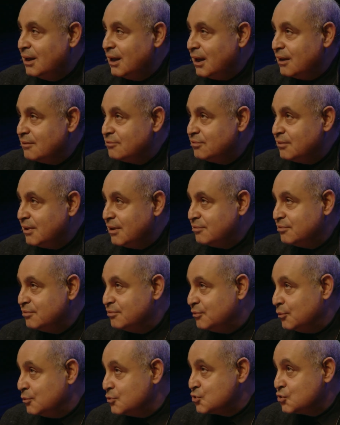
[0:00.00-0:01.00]

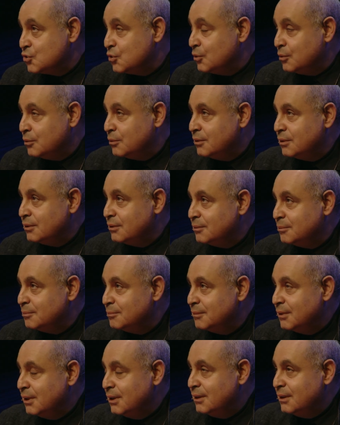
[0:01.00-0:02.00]
I've also
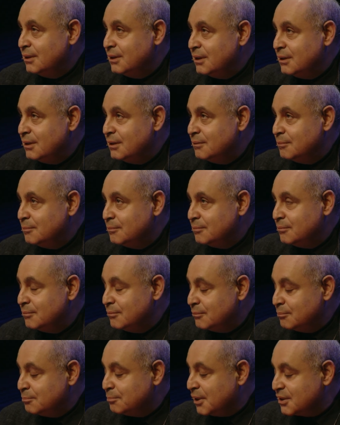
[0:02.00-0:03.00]

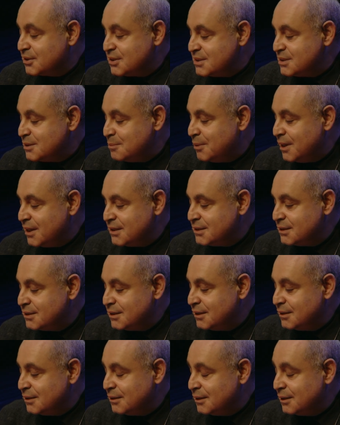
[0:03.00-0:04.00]
participated
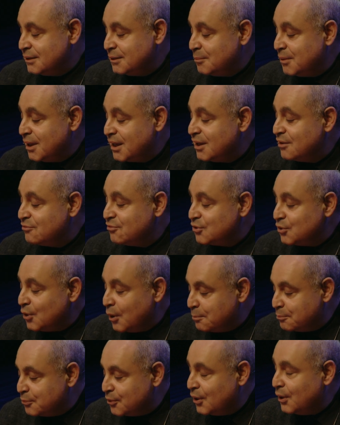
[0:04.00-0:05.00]
in the making of an
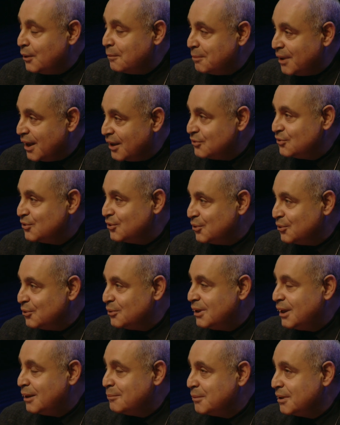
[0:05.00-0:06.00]
opera about the
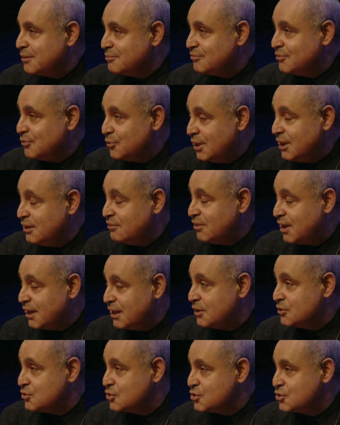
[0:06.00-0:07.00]
golem. I'm really
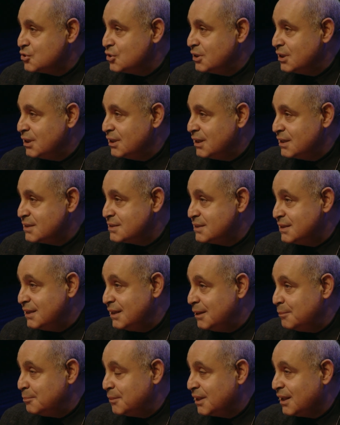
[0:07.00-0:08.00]
very interested in this
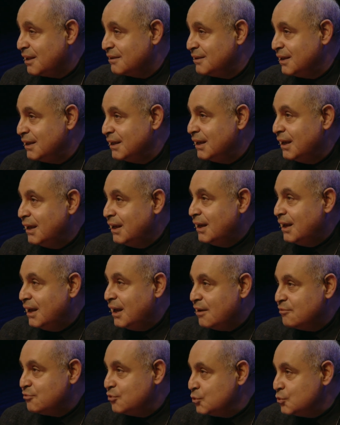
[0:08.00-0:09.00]
theme, and I think
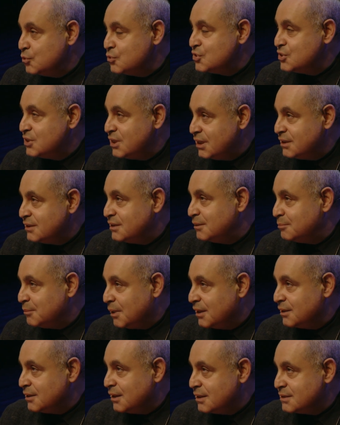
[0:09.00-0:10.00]
I've used it
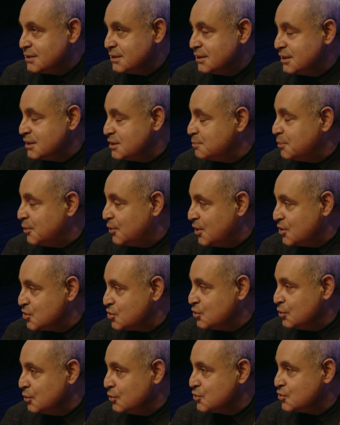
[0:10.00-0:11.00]
as an
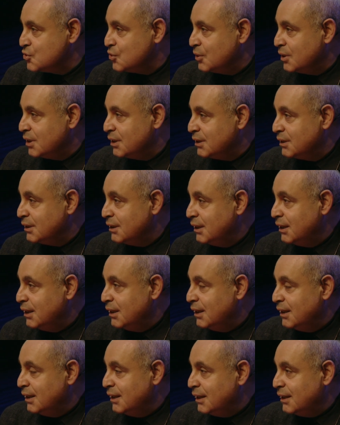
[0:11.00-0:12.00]
inspiration also in
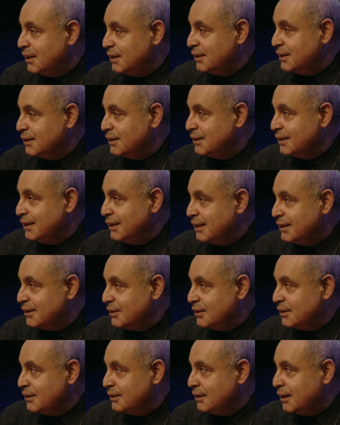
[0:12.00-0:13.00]

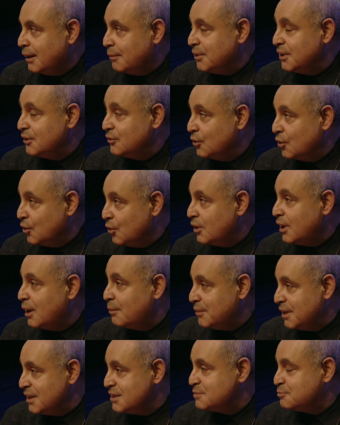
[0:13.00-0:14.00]
the
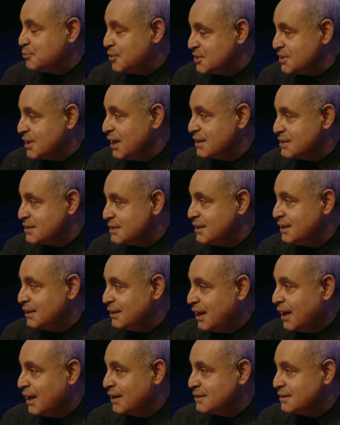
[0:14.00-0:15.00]
golem is precisely
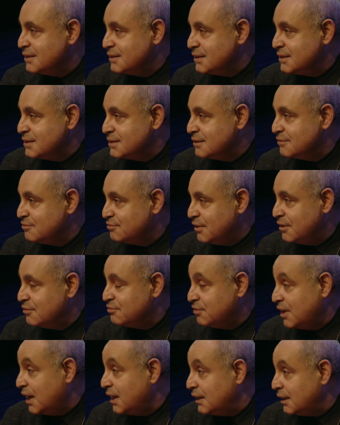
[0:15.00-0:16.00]
that. It is a
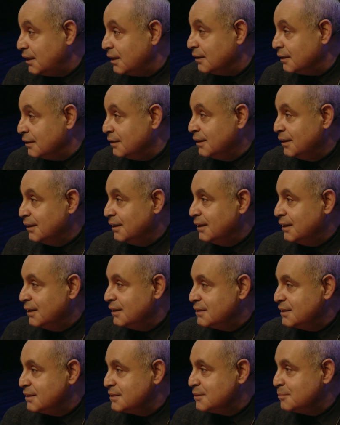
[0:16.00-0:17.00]
failure.
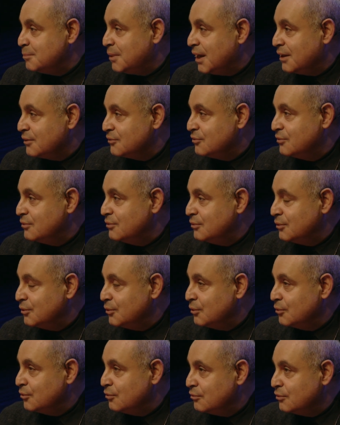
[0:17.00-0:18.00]
It is about, you
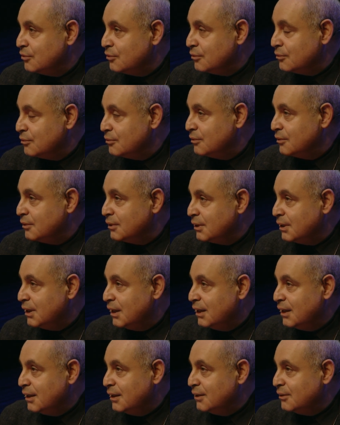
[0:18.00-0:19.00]
know, the
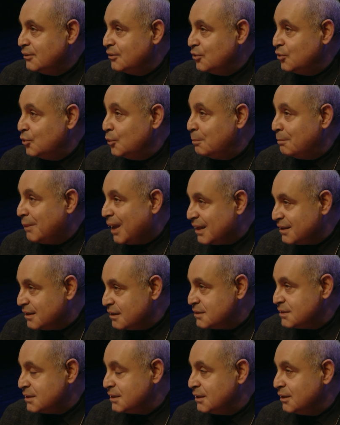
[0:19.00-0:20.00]

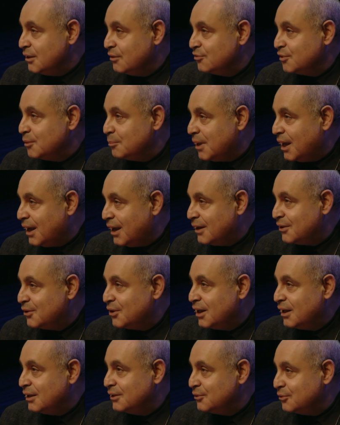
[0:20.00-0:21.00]
humanity of the
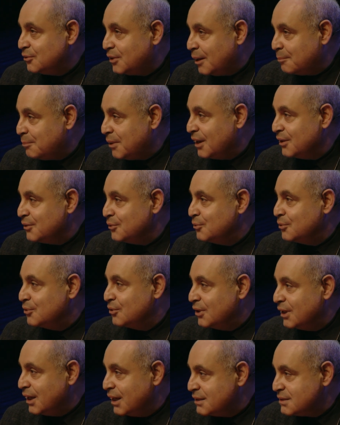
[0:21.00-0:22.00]
Maharal, the rabbi who
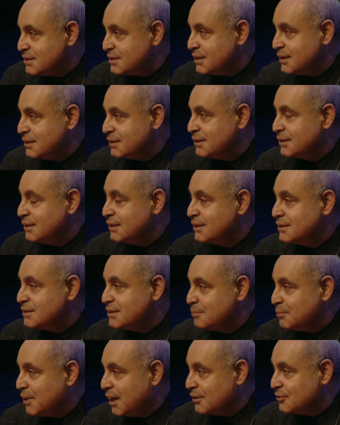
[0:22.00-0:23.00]
creates it, and
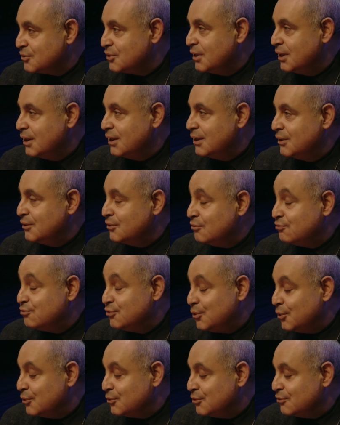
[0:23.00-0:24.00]
it's about
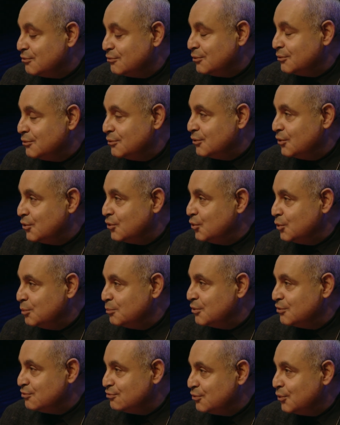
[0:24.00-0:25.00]
the
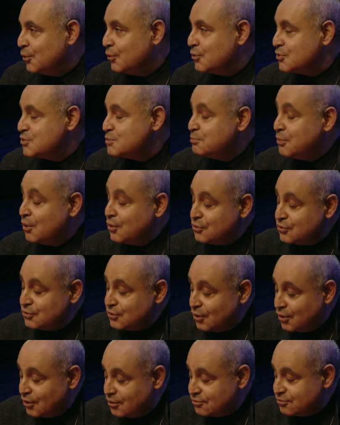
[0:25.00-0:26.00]
human flaws,
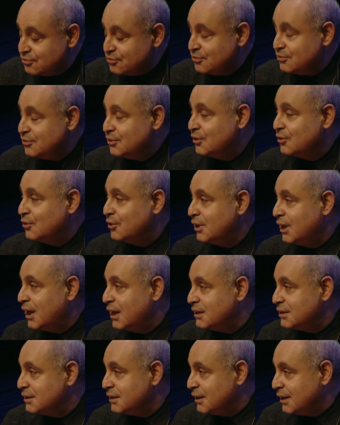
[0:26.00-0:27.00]
both of the
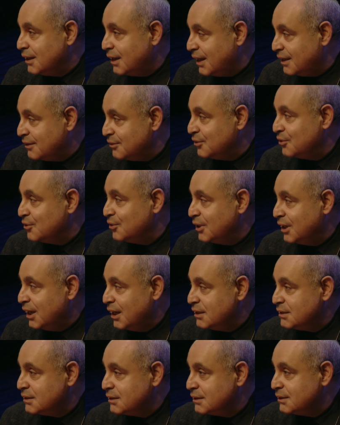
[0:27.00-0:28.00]
creator and the
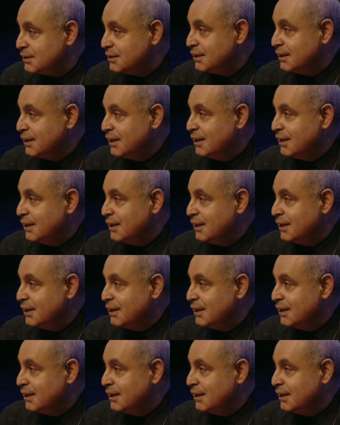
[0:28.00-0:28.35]
created.